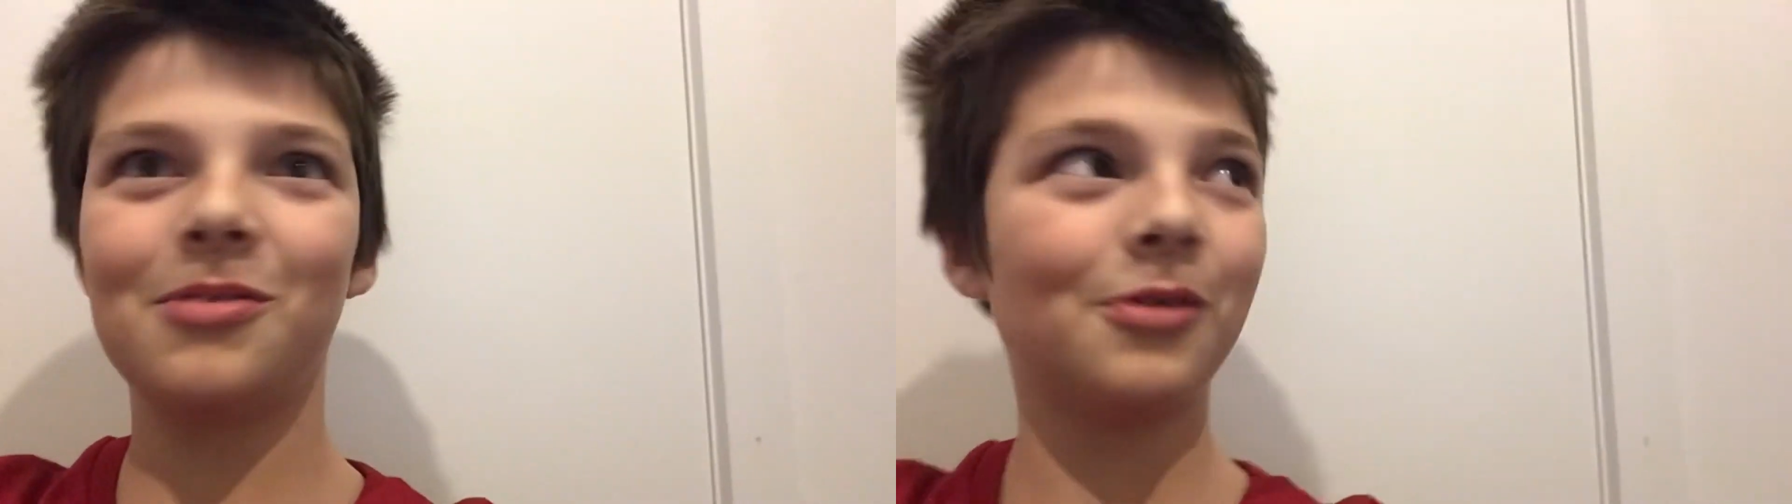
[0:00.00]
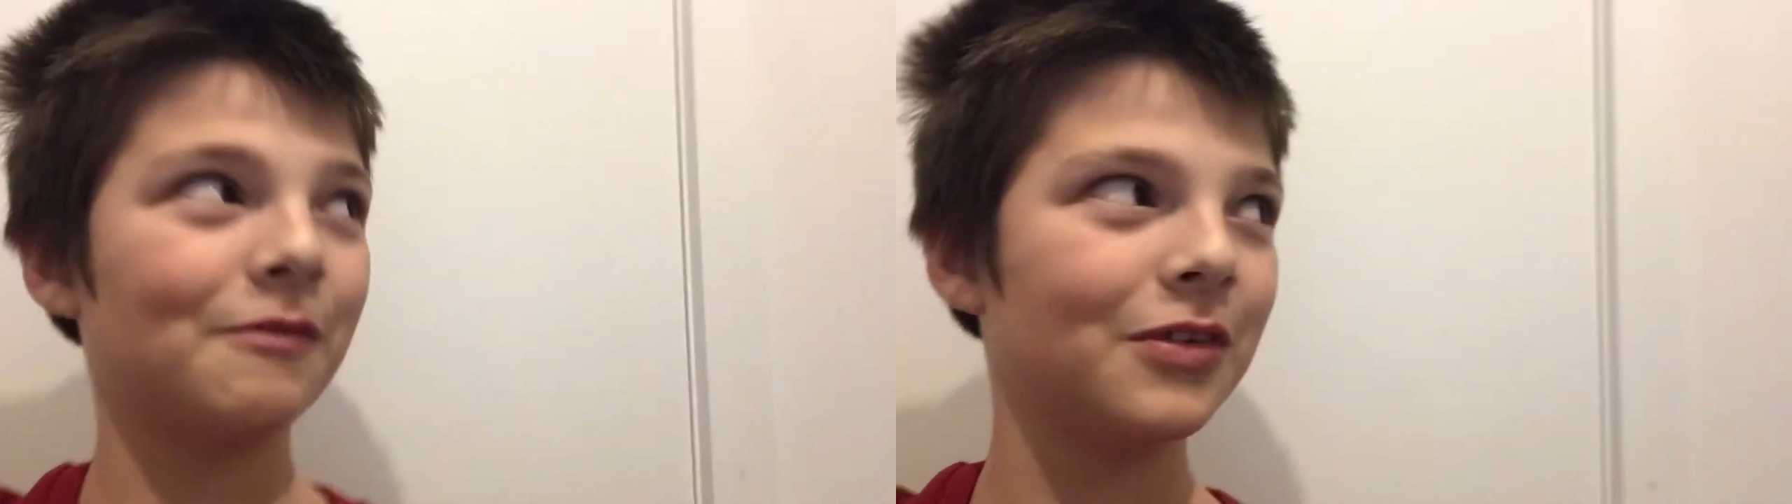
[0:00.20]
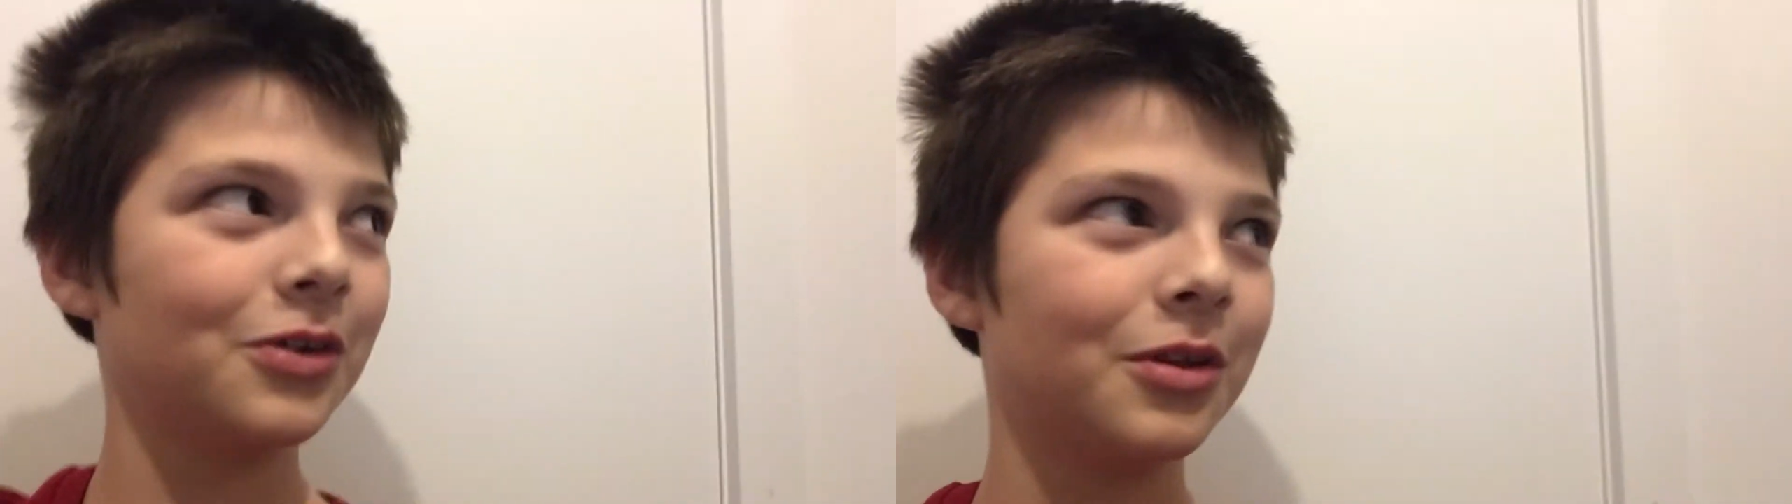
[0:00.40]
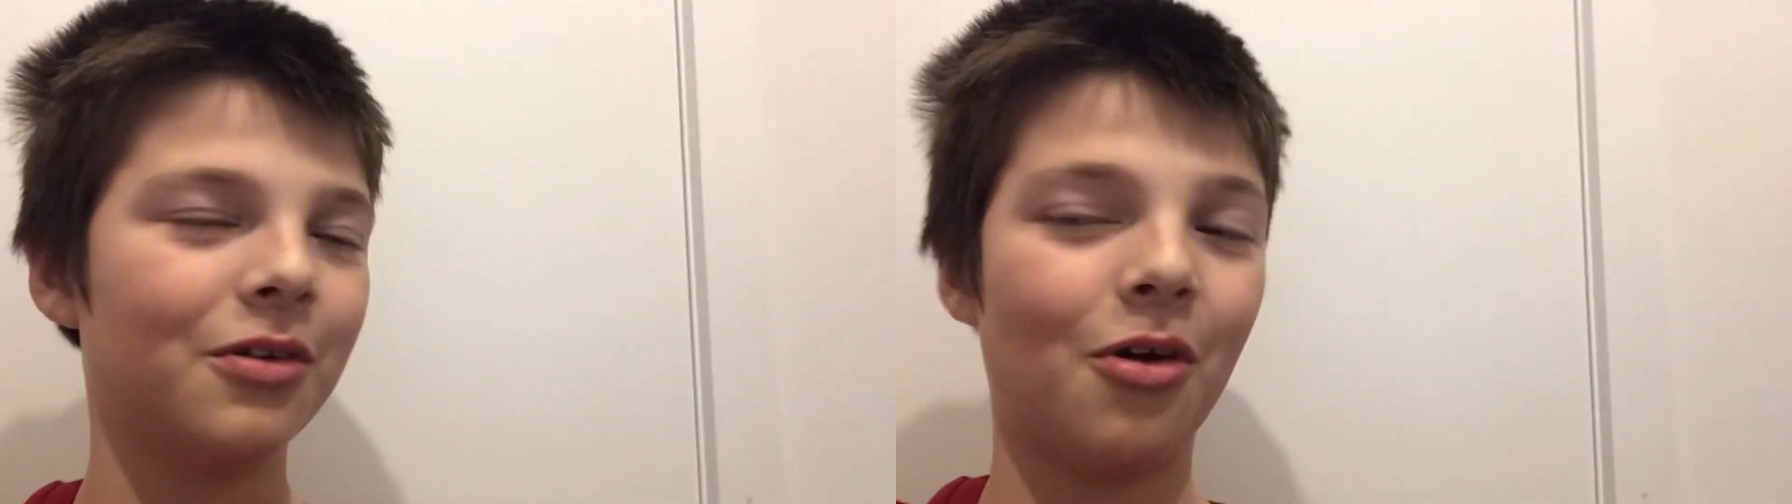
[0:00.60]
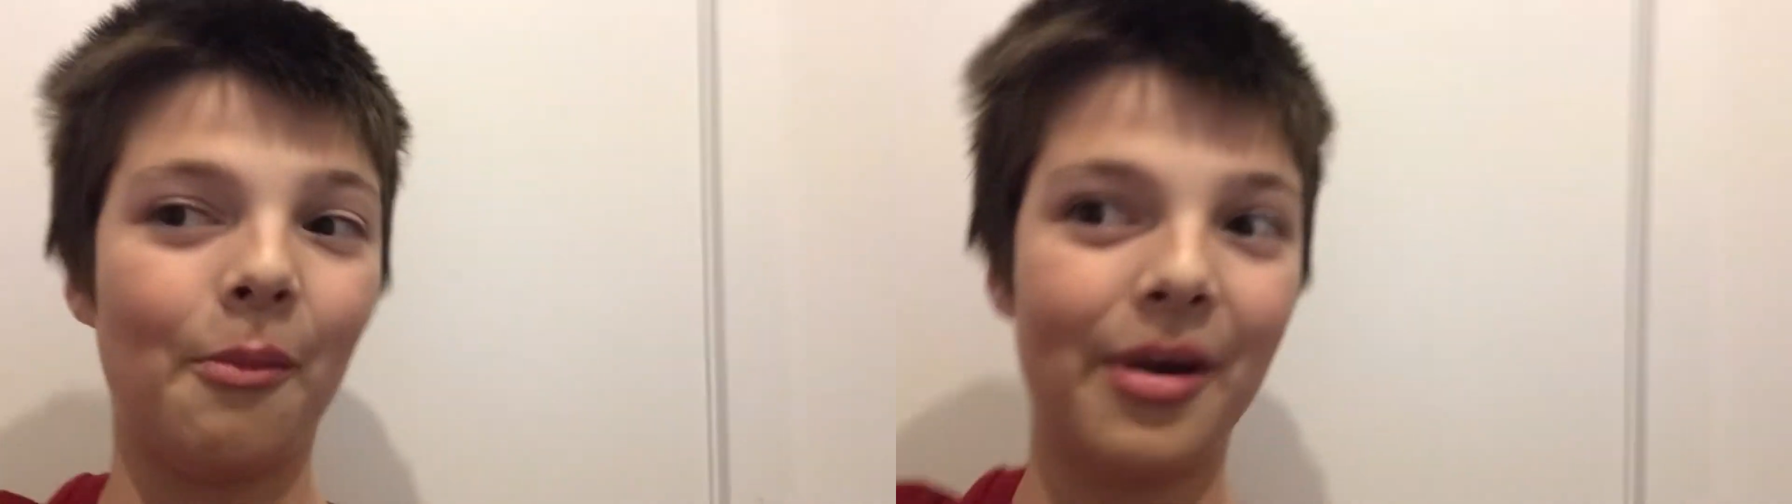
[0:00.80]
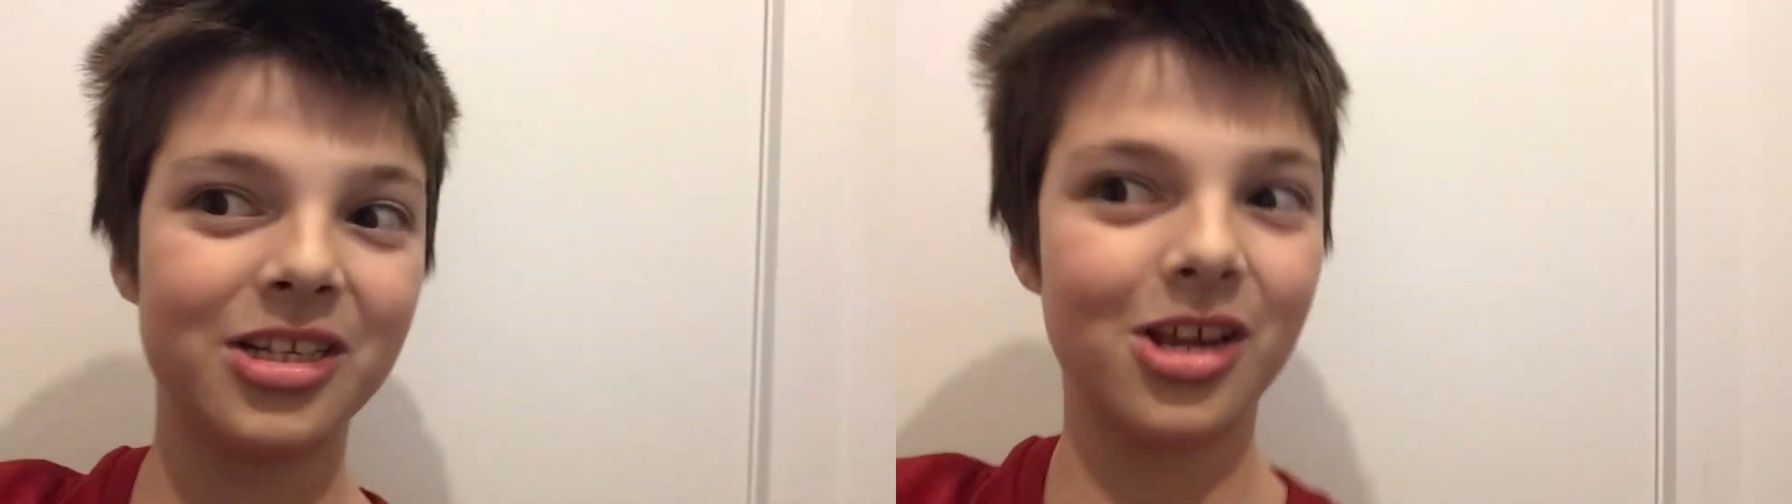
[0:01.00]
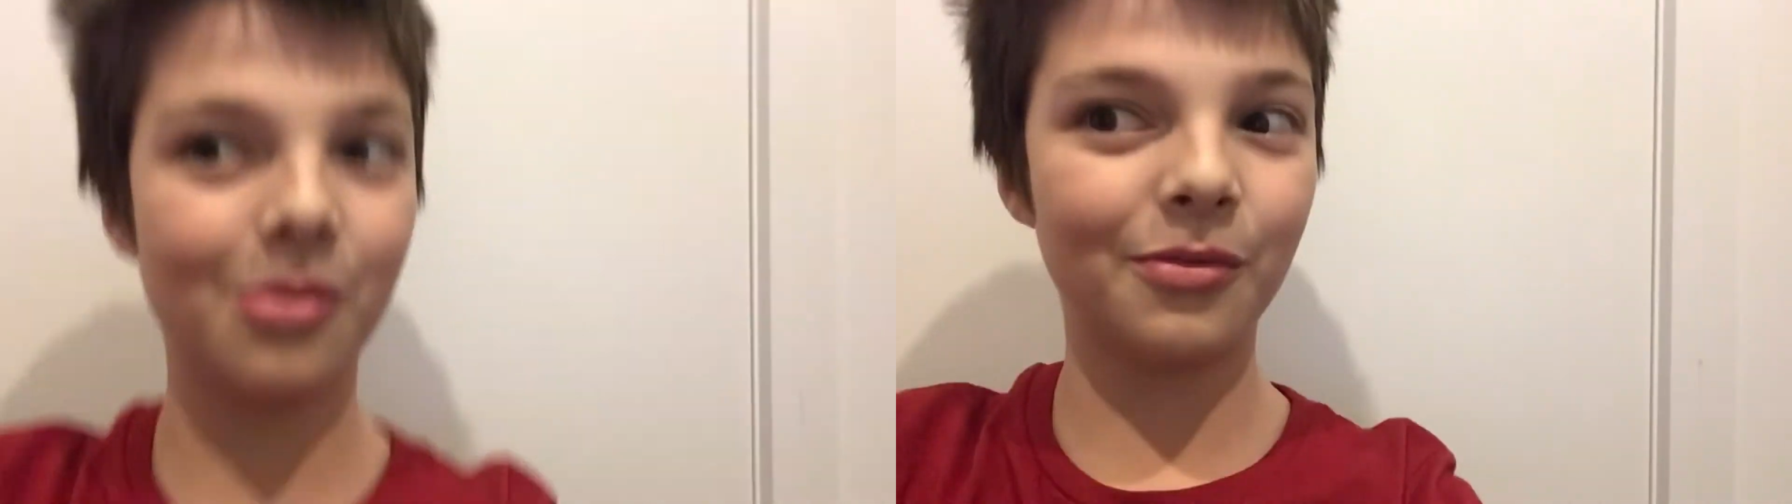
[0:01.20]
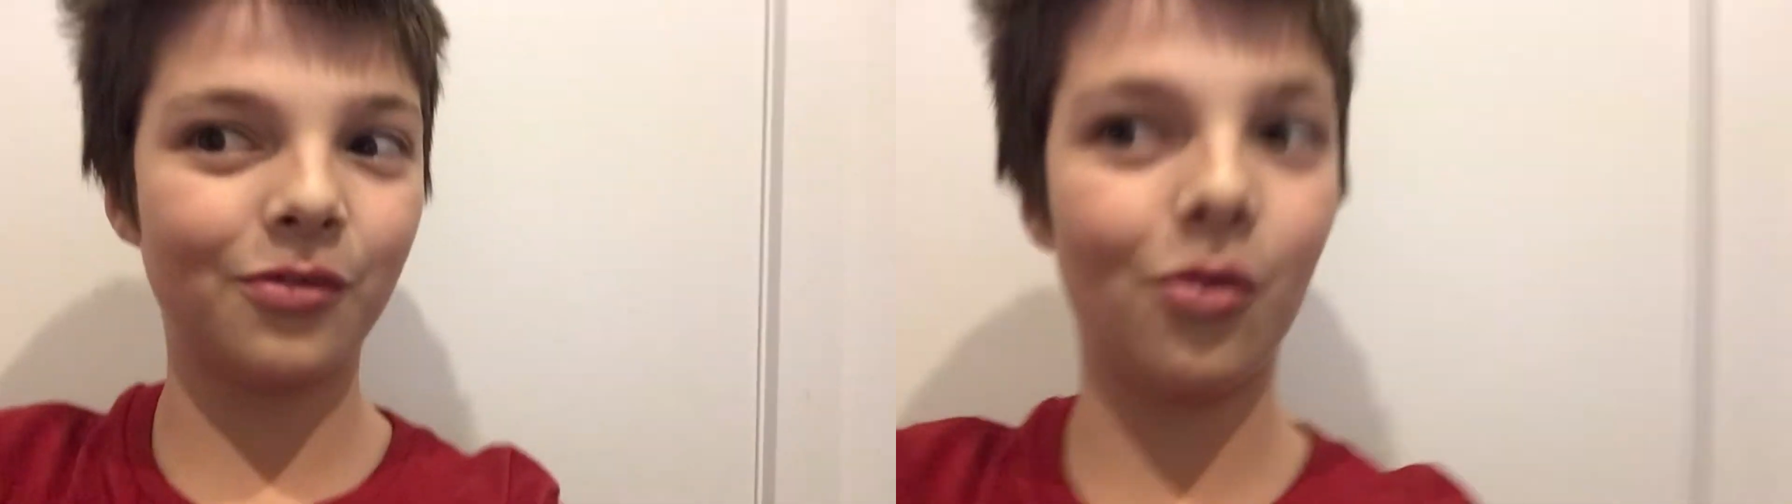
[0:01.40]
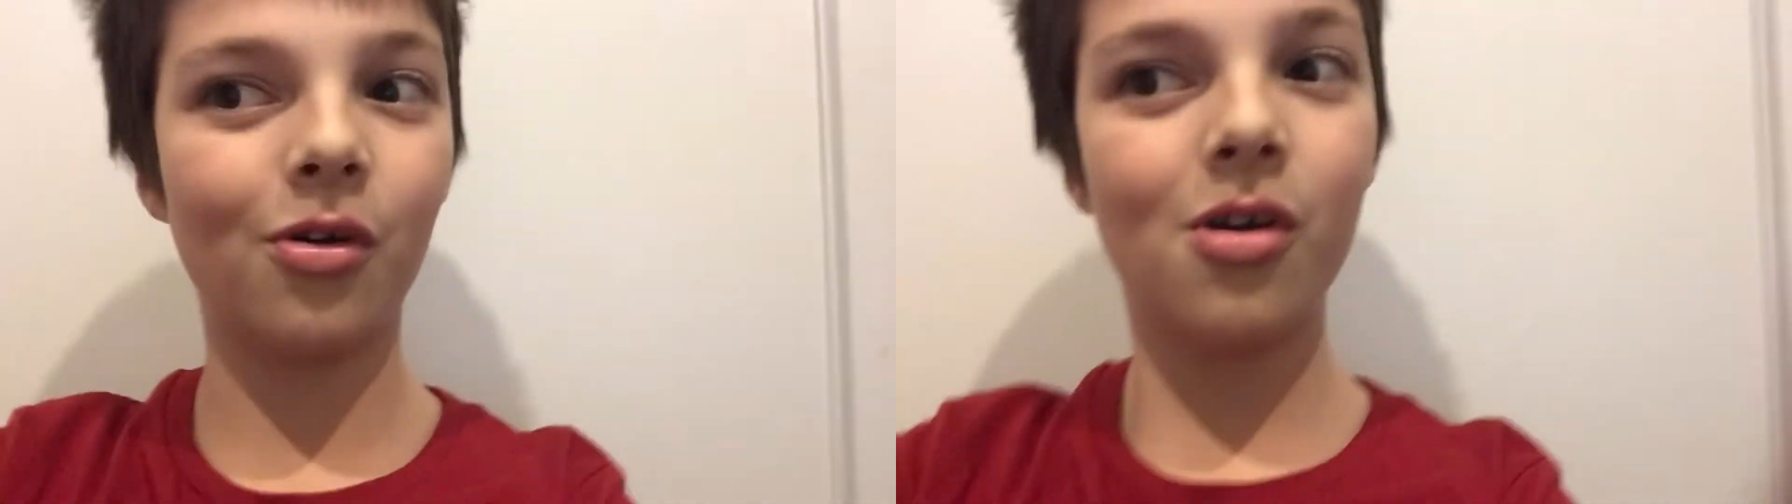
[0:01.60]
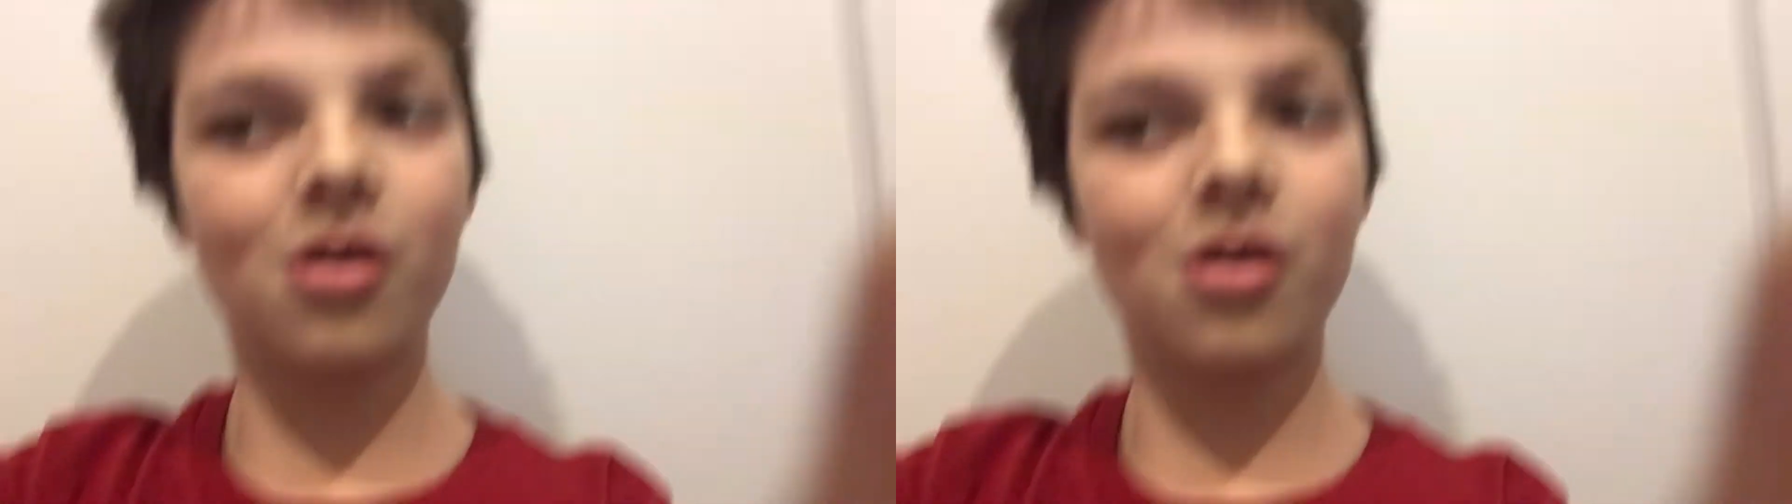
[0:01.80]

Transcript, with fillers: revealed on my channel before,